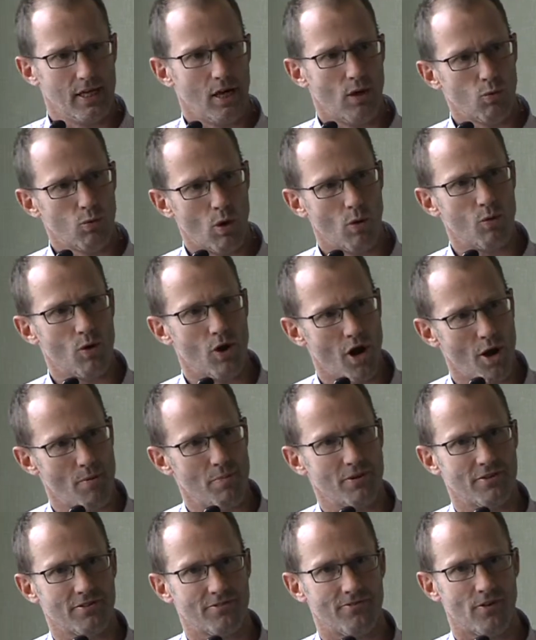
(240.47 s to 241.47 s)
what we're
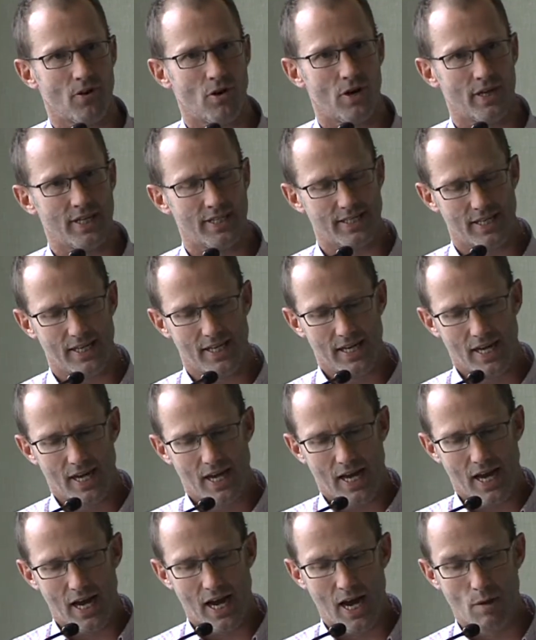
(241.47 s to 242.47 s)
hoping to find,
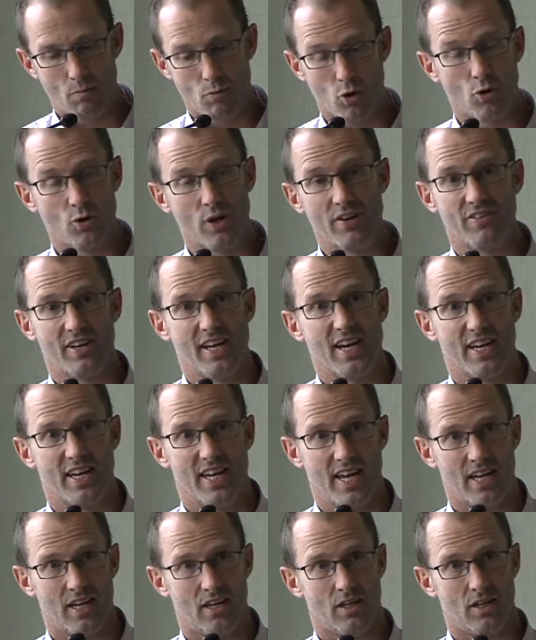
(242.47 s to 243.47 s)
or even how to
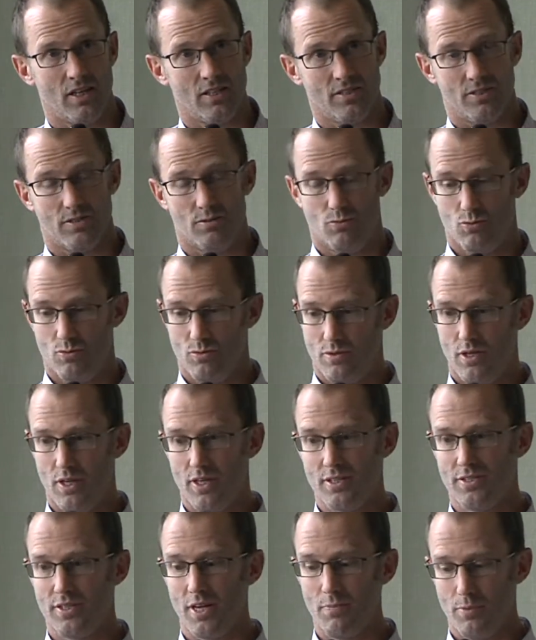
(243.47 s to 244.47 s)
analyse a
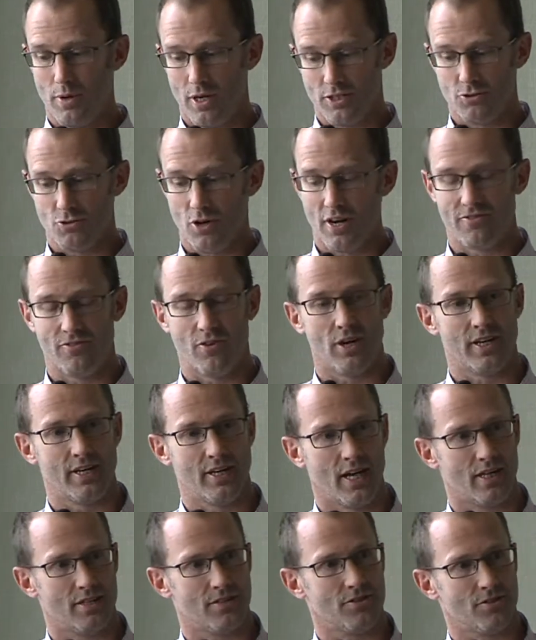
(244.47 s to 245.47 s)
stratified
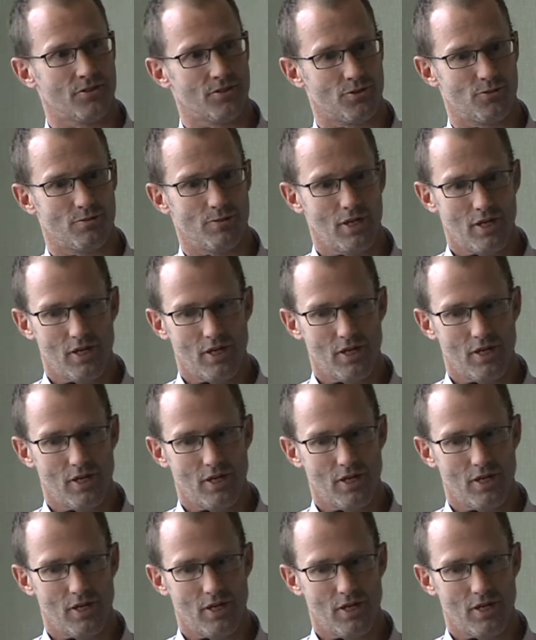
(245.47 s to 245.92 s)
analysis.